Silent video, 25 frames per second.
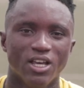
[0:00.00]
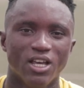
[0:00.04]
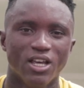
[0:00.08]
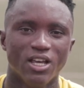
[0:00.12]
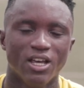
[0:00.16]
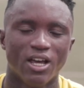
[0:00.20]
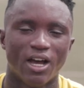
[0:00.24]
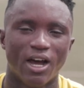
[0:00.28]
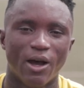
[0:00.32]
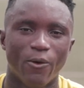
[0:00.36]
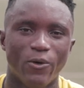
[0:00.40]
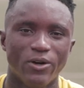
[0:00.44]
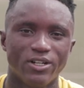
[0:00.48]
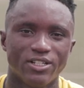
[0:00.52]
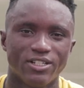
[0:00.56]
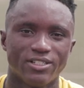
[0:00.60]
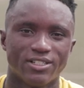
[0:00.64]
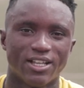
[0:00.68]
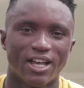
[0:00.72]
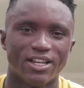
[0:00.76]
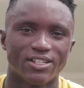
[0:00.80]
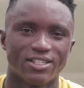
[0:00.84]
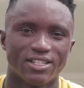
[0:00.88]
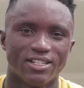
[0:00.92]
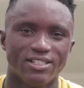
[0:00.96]
And when she
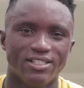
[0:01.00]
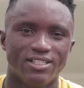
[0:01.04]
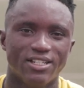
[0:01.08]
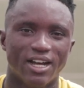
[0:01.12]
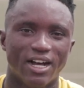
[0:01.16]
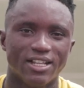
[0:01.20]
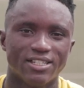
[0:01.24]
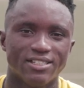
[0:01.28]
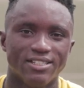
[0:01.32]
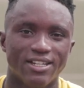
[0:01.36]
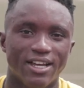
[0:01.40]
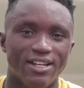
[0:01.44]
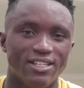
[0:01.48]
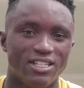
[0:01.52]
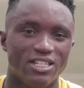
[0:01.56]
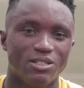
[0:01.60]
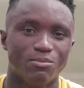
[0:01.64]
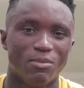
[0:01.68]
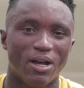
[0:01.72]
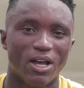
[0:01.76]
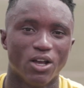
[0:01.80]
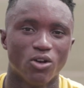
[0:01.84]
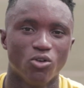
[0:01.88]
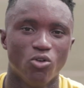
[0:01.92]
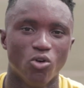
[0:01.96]
started seeing that, yeah, this
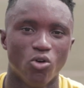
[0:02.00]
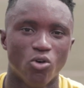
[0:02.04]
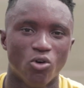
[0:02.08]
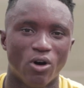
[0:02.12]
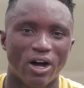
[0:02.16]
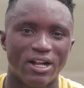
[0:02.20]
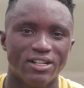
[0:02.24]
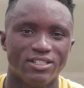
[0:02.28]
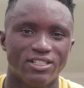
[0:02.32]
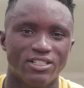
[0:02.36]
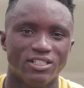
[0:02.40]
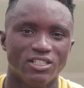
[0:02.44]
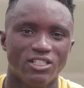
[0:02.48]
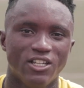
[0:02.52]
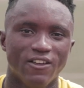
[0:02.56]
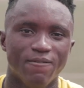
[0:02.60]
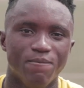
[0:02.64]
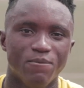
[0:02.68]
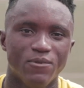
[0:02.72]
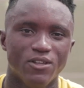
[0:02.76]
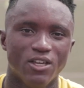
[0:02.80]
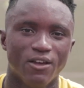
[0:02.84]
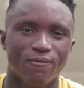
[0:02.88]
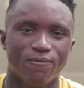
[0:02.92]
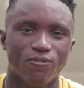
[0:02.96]
is my goal, and she
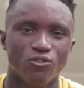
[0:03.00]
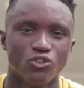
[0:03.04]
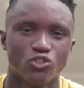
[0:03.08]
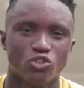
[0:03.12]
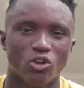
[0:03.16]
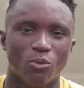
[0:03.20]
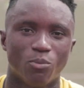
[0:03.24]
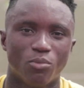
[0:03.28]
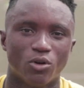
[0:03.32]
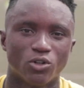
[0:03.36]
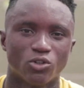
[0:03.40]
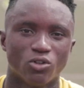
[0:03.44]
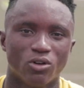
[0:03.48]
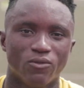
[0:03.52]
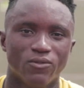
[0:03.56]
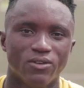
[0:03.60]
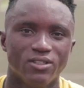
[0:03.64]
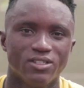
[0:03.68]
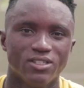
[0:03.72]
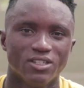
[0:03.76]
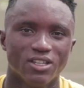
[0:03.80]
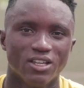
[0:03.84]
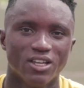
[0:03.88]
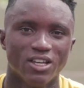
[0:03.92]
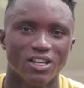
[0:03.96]
gave me a full support of
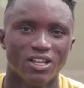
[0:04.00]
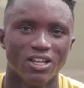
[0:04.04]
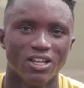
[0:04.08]
it.